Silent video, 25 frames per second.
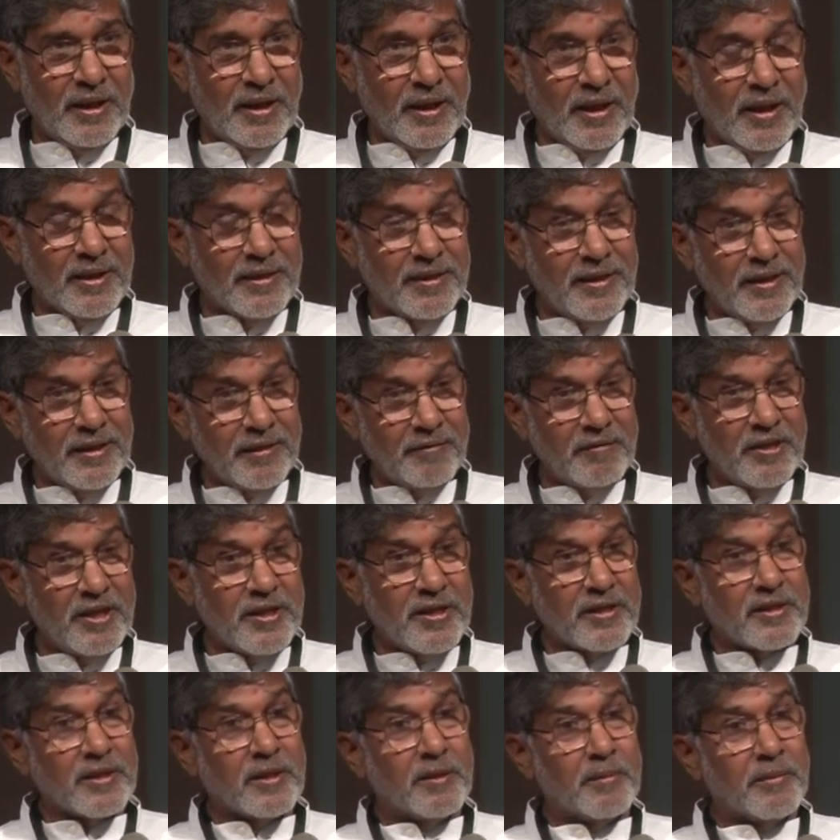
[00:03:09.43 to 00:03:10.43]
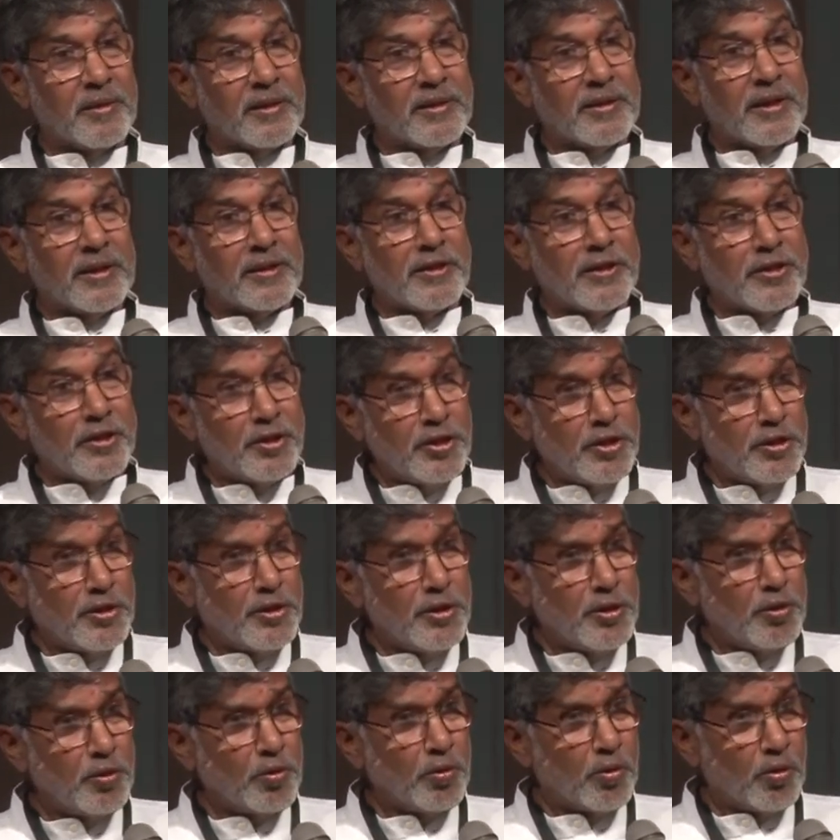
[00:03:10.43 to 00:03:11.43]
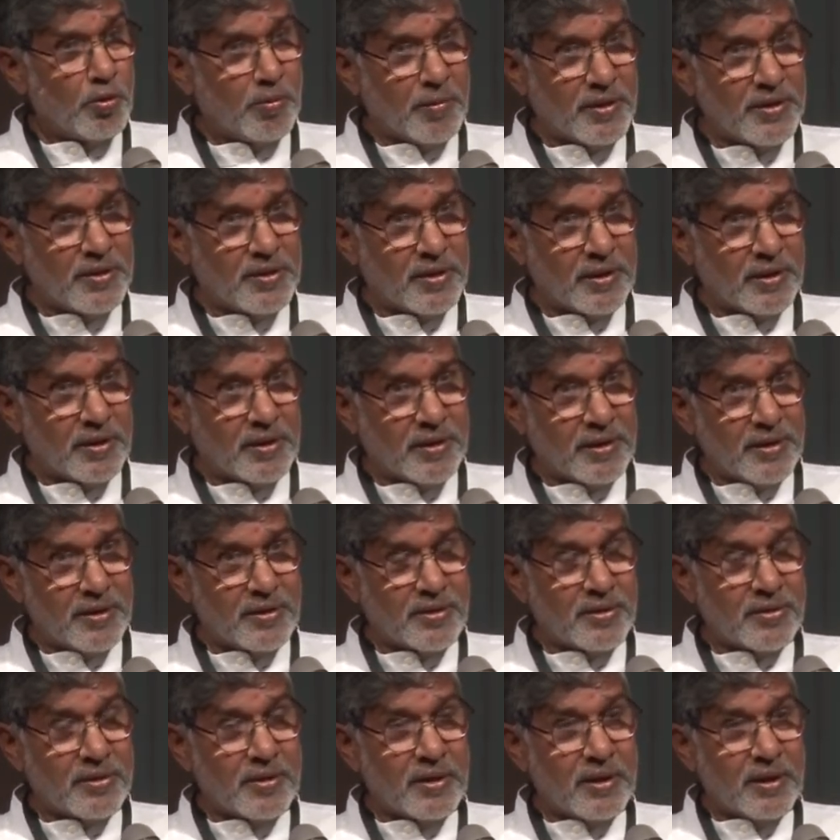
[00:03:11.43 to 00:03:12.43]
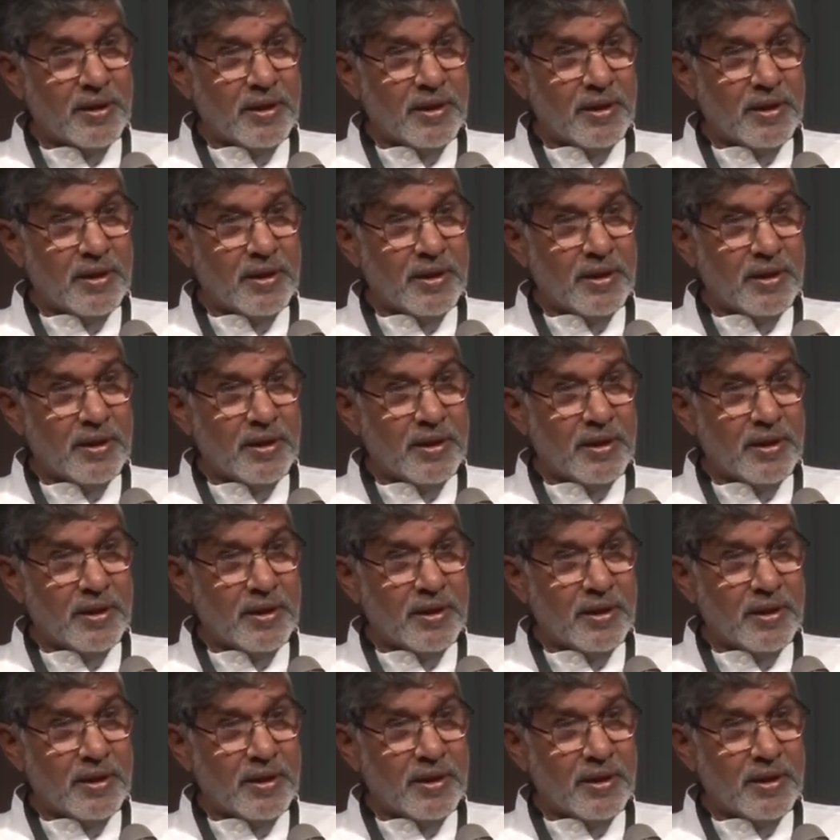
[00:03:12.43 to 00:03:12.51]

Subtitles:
And then we discovered that this New Roman Circus